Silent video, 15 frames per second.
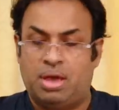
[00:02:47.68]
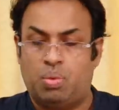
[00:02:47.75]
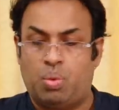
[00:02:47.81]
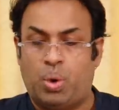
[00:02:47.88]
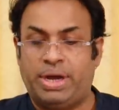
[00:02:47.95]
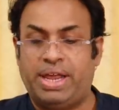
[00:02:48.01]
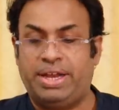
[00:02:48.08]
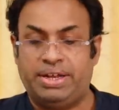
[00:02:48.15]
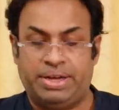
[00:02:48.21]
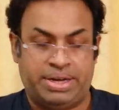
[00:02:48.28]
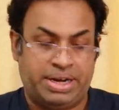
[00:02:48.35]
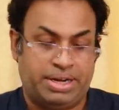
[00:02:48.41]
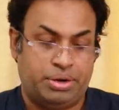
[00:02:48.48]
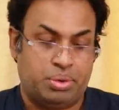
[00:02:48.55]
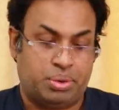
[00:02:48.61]
what I
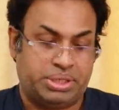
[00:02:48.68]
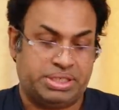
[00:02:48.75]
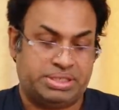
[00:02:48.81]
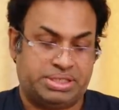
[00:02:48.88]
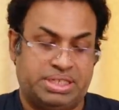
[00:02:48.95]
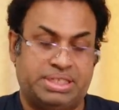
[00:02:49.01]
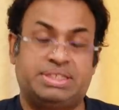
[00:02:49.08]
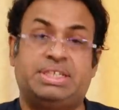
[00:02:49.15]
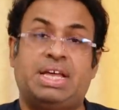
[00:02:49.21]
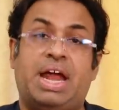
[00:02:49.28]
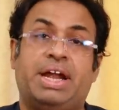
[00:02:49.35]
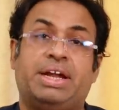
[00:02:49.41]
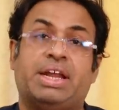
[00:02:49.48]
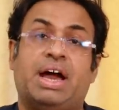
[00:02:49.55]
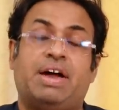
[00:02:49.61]
did notice is
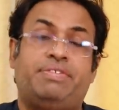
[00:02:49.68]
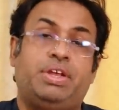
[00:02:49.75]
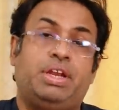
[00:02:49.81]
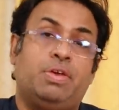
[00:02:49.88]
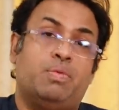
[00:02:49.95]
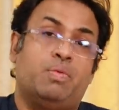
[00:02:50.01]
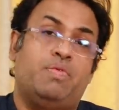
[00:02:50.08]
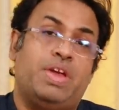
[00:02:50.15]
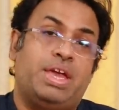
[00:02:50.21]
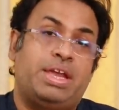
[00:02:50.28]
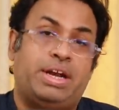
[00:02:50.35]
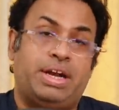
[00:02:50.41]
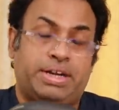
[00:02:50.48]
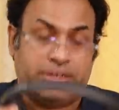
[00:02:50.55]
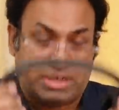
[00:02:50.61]
that after you
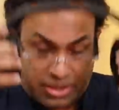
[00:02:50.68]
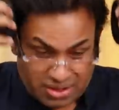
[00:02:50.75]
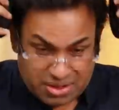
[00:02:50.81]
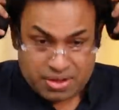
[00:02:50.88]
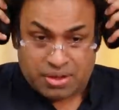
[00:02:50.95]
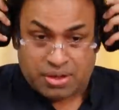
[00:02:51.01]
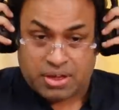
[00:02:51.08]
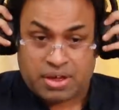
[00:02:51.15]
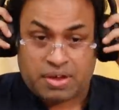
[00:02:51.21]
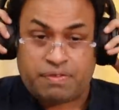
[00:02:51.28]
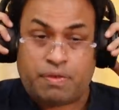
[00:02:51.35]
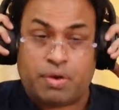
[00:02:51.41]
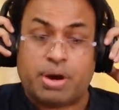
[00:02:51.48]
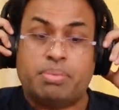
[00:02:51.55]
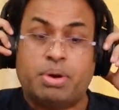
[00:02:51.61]
wear it
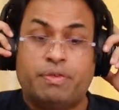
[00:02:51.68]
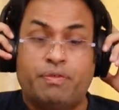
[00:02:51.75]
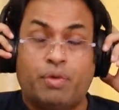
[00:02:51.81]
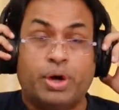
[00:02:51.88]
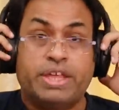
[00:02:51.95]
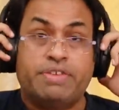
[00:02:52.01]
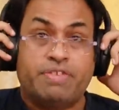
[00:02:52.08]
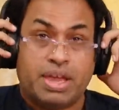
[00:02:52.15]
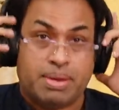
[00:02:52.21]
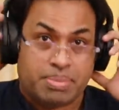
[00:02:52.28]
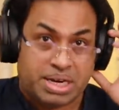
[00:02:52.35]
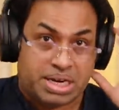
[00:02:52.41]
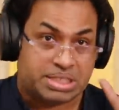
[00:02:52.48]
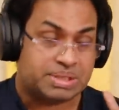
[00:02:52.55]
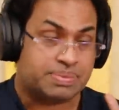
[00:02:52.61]
for about 45
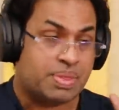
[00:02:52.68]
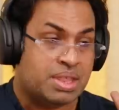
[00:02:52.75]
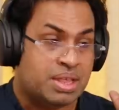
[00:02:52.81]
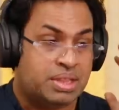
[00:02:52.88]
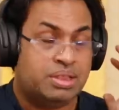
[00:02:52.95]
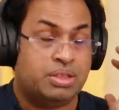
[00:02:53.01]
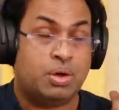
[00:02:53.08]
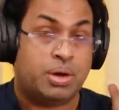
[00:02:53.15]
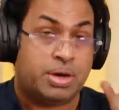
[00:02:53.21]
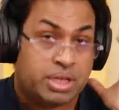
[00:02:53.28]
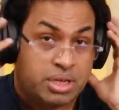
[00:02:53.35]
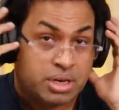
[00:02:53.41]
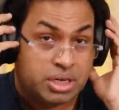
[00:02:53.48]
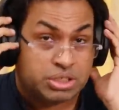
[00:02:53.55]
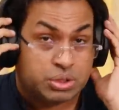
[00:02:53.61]
minutes, your
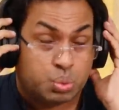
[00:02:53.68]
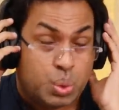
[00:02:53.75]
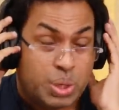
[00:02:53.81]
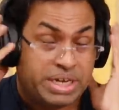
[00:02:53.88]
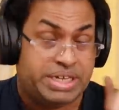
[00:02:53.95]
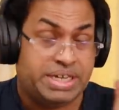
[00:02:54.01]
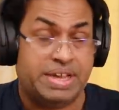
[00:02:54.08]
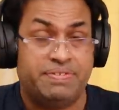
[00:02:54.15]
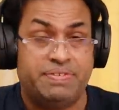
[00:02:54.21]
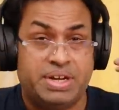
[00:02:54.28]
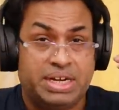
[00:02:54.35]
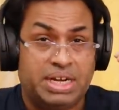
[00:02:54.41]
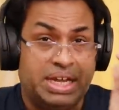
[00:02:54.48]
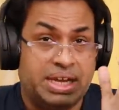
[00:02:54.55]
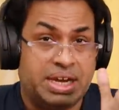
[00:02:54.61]
ears will
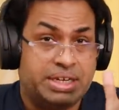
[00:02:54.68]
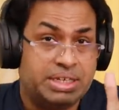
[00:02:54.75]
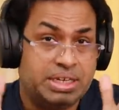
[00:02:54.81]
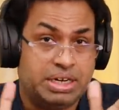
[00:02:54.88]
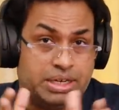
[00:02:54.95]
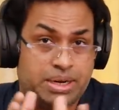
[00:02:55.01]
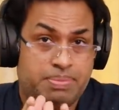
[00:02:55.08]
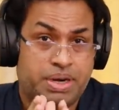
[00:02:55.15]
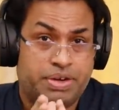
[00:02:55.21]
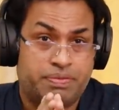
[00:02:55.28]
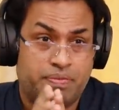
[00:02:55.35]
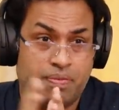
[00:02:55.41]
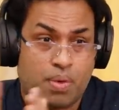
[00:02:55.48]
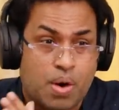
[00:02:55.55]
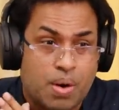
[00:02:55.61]
definitely get a little
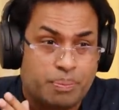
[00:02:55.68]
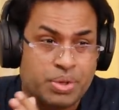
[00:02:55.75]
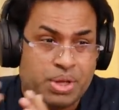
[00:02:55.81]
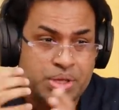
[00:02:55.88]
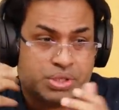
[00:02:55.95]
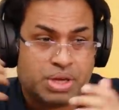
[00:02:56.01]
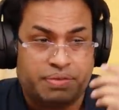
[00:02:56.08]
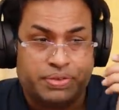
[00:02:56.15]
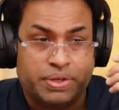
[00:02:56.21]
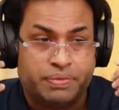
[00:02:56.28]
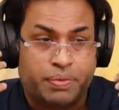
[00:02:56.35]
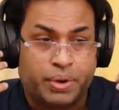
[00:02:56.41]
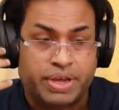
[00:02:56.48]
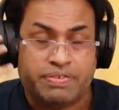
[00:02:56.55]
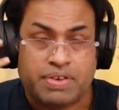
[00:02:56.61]
bit warm. So after
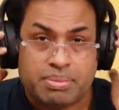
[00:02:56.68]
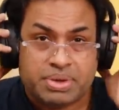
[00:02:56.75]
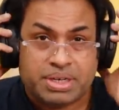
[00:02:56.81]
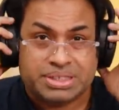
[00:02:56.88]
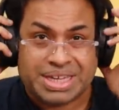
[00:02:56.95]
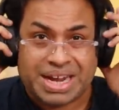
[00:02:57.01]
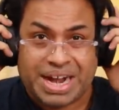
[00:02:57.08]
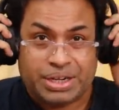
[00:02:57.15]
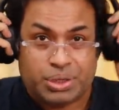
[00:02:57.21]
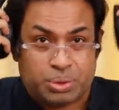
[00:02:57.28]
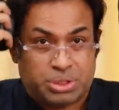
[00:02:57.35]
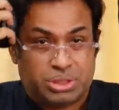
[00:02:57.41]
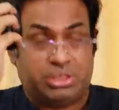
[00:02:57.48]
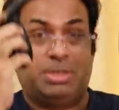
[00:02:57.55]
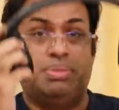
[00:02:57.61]
45 minutes, I had
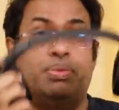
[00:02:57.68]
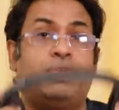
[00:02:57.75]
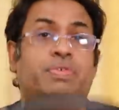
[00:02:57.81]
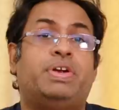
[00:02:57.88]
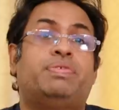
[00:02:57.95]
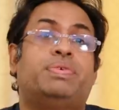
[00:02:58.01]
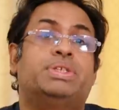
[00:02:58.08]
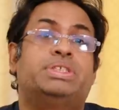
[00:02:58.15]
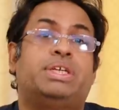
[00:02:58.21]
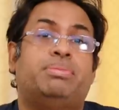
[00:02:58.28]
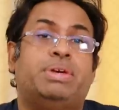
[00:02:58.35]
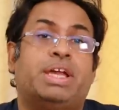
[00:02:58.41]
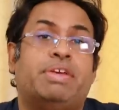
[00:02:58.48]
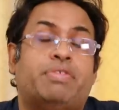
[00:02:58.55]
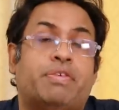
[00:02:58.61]
to just remove it for
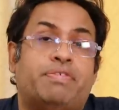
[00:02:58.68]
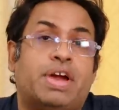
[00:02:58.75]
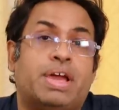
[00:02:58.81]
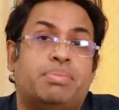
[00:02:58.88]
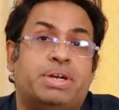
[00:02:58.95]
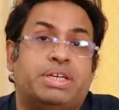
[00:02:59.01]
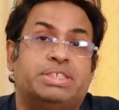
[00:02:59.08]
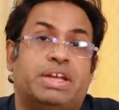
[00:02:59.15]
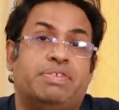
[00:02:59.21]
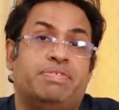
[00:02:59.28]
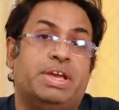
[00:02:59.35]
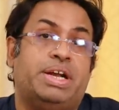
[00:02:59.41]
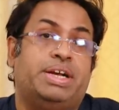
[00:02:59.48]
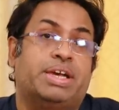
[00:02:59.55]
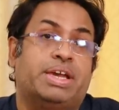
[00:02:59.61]
some time, for 5 minutes, and
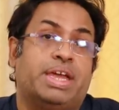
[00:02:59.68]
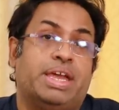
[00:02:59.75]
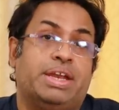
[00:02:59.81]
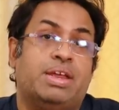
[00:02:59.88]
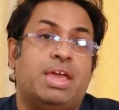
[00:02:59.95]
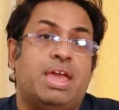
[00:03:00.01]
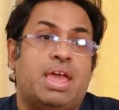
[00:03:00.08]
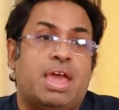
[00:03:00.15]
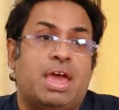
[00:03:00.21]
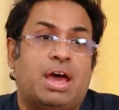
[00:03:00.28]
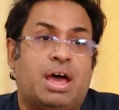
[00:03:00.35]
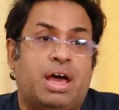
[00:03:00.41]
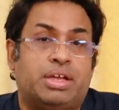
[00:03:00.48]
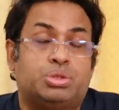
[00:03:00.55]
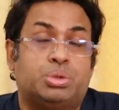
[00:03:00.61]
wear it again.
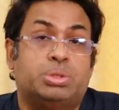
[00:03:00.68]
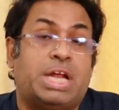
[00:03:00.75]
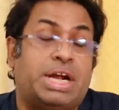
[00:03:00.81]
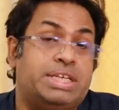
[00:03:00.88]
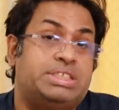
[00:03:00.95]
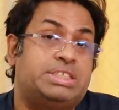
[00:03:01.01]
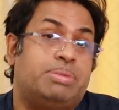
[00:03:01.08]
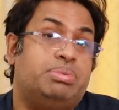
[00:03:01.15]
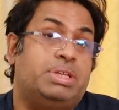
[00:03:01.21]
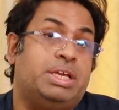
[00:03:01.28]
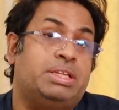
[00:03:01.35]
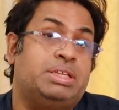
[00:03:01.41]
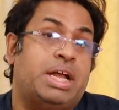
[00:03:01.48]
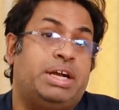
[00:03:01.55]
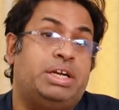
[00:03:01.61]
So that is
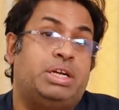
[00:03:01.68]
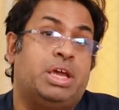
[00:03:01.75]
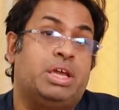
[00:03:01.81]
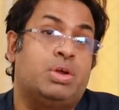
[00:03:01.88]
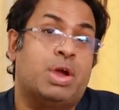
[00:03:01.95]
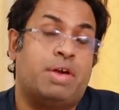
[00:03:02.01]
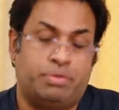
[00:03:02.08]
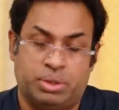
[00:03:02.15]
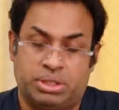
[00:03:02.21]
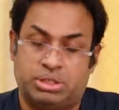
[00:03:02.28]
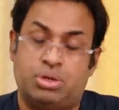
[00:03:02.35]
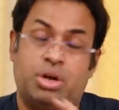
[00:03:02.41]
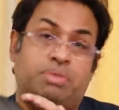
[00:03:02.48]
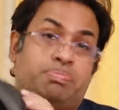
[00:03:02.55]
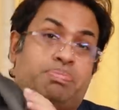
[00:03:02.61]
something that you have to,
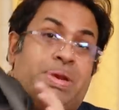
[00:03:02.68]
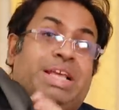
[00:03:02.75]
it's not